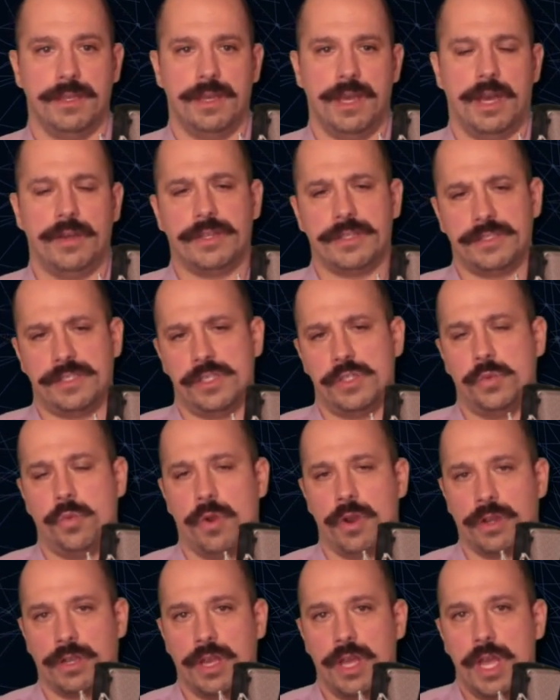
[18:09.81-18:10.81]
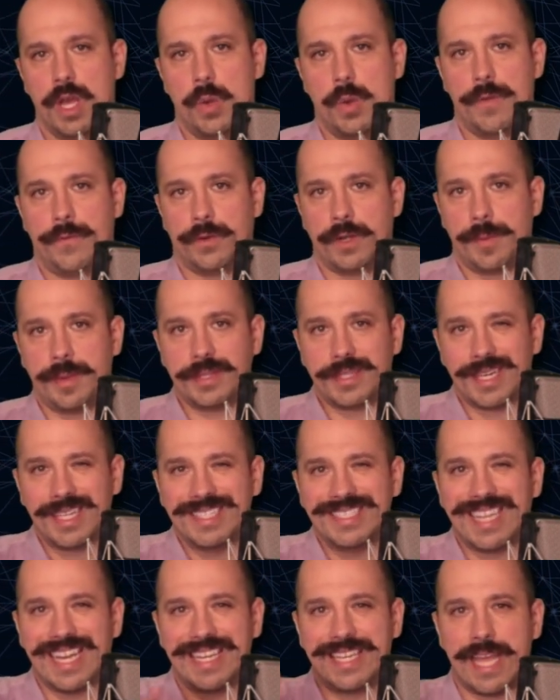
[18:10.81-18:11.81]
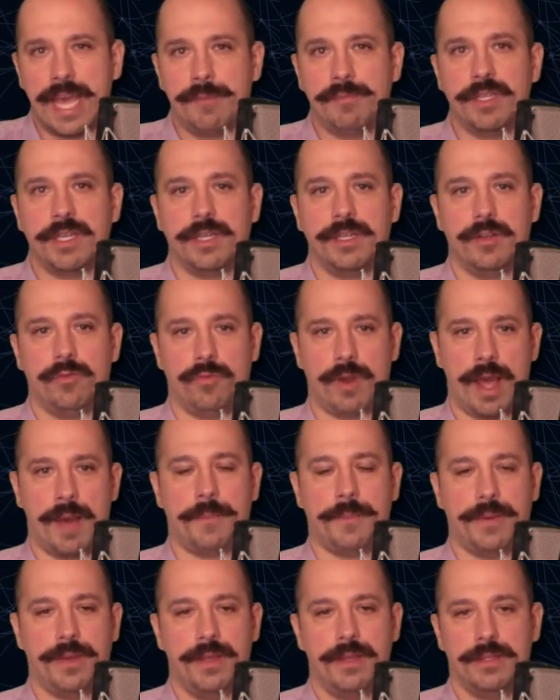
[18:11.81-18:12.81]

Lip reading: How does this work? We fundamentally dynamically wrap